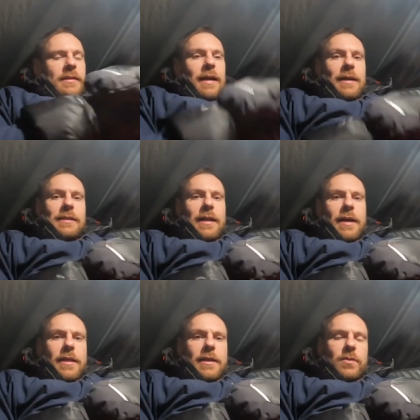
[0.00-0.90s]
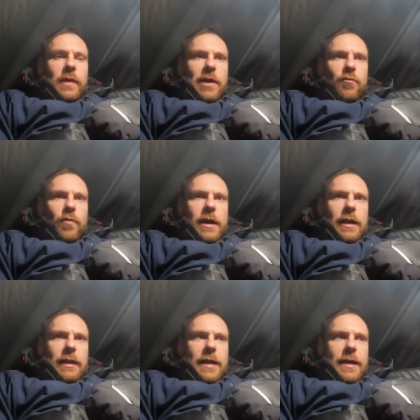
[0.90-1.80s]
It's nights like this when I
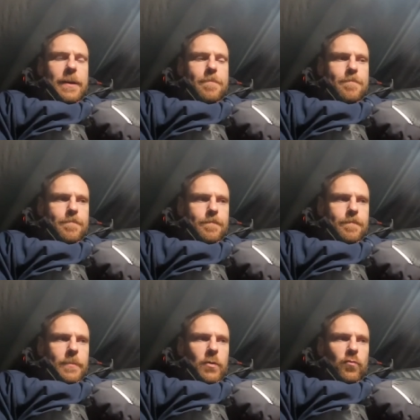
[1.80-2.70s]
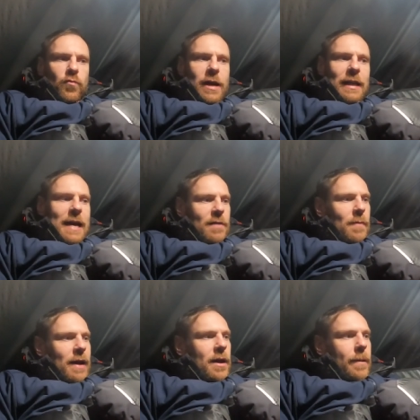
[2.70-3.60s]
really, really
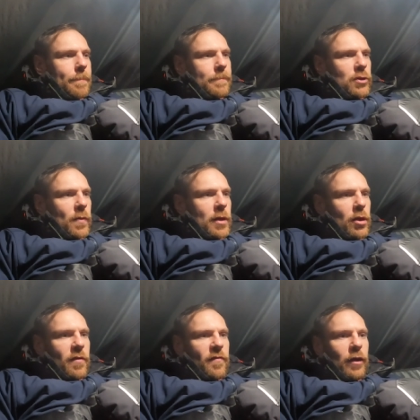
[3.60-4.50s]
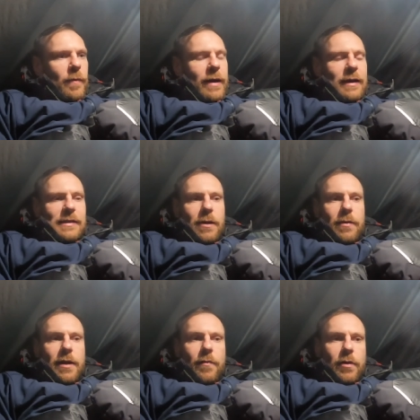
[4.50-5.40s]
admire some of the other filmmakers out
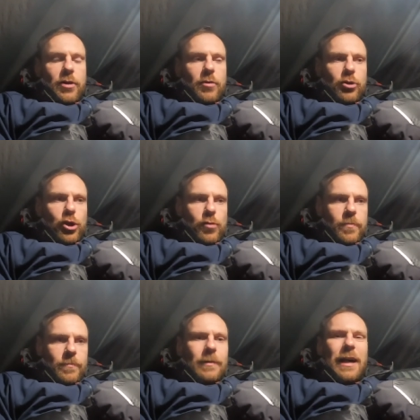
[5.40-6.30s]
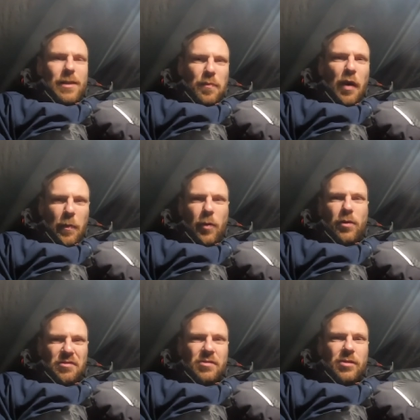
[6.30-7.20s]
there on YouTube, like the proper
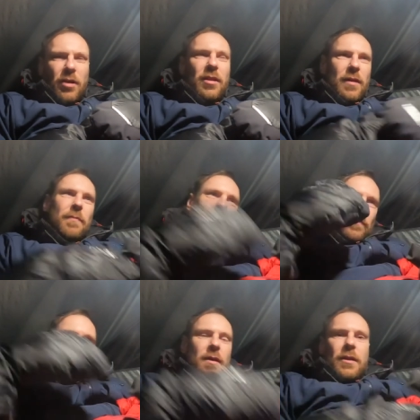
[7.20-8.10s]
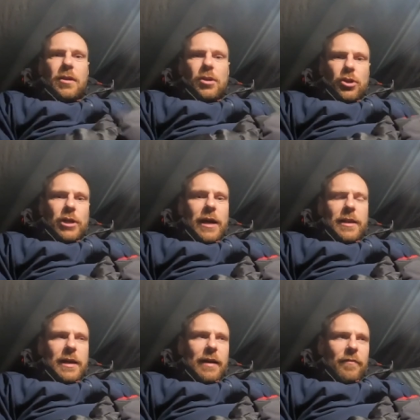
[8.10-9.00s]
ones, not the shite that you